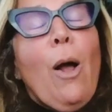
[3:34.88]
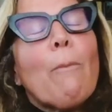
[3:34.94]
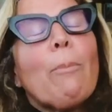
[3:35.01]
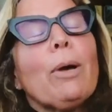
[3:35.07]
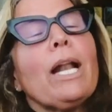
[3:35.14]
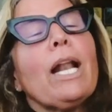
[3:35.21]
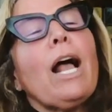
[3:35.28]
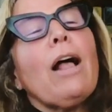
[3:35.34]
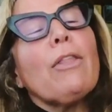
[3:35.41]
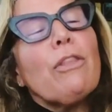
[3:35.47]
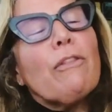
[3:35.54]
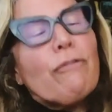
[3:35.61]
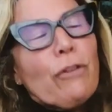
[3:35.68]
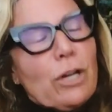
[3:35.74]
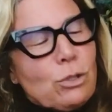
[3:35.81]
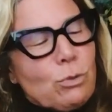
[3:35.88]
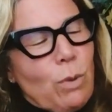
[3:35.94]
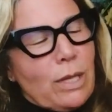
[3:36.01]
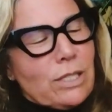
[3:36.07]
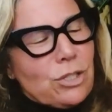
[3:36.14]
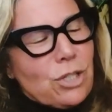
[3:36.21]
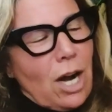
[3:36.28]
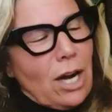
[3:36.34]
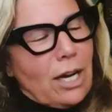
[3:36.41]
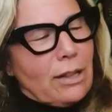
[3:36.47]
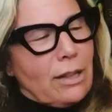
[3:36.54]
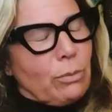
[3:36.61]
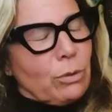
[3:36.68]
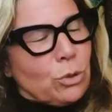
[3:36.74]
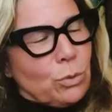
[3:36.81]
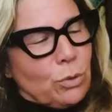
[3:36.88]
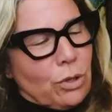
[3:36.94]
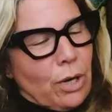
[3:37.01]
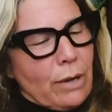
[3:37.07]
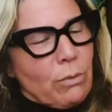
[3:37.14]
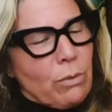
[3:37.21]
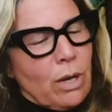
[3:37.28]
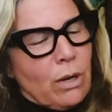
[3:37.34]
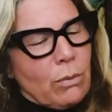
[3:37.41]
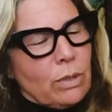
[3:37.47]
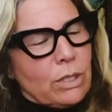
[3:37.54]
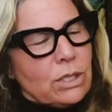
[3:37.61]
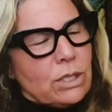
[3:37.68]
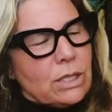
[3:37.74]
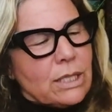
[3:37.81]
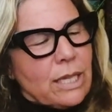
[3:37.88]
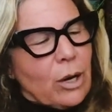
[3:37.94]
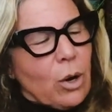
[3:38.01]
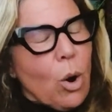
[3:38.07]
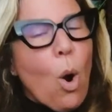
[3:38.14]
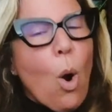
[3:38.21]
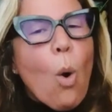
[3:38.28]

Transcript: But the first one started, which was a great one, which is like,